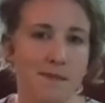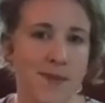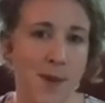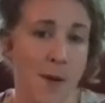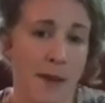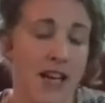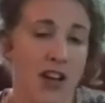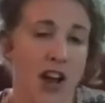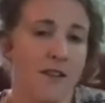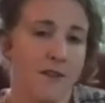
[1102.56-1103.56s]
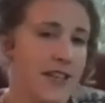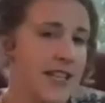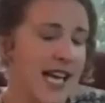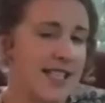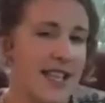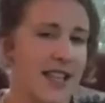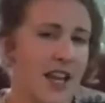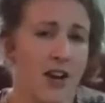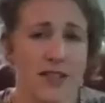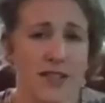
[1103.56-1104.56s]
someone might not have realized that they
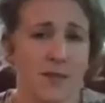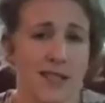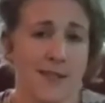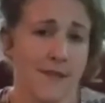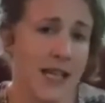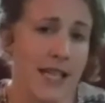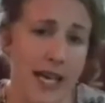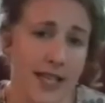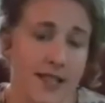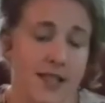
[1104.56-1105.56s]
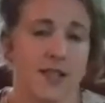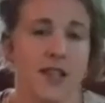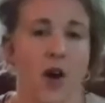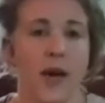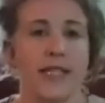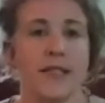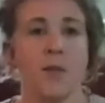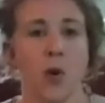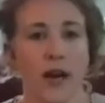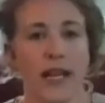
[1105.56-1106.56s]
hurt someone's feelings. So it's
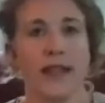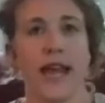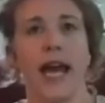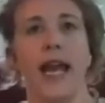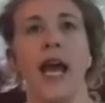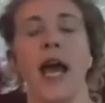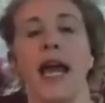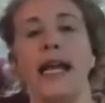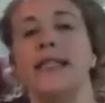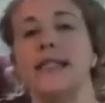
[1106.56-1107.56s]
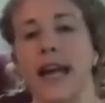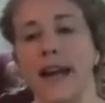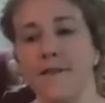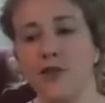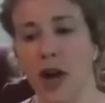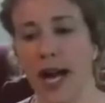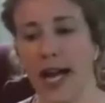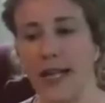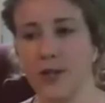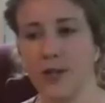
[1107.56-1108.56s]
important that instead of
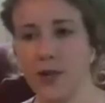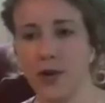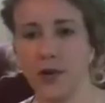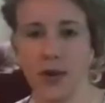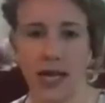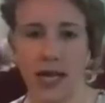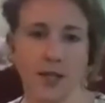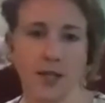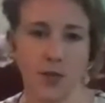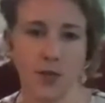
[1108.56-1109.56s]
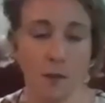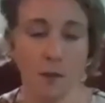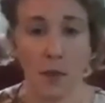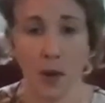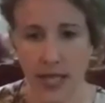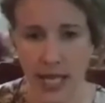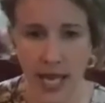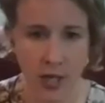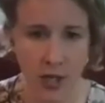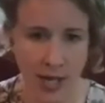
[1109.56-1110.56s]
trying to go directly to the bully
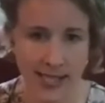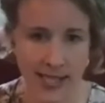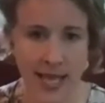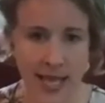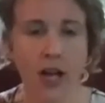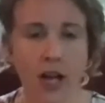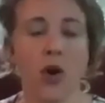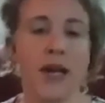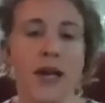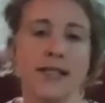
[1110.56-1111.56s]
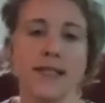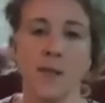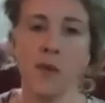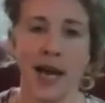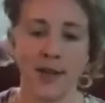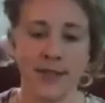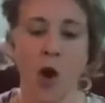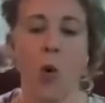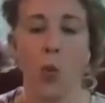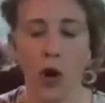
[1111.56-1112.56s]
and addressing that, going to someone else,
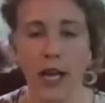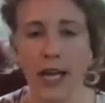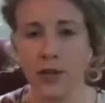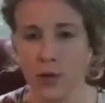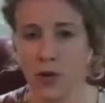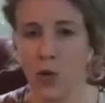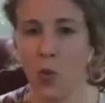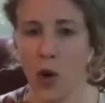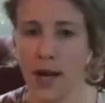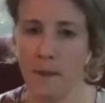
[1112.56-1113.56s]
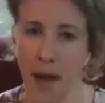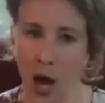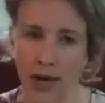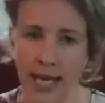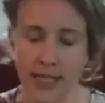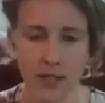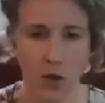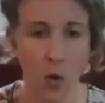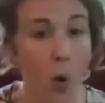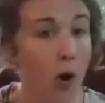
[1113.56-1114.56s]
working through what about it is the
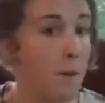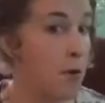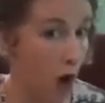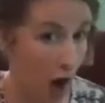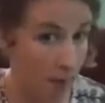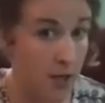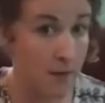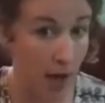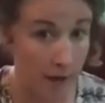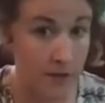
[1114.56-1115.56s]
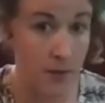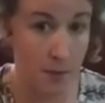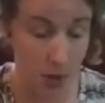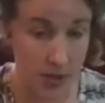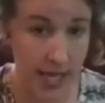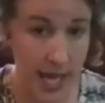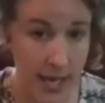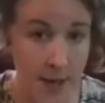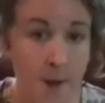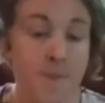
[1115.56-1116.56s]
core problem of the bullying,
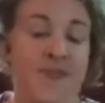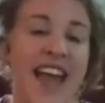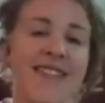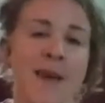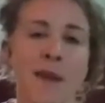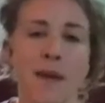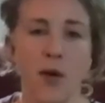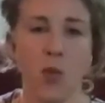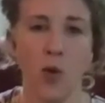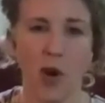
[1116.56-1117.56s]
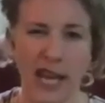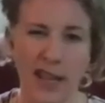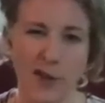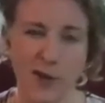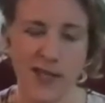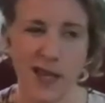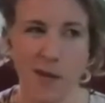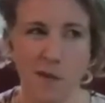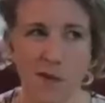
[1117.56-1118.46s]
and then maybe working through some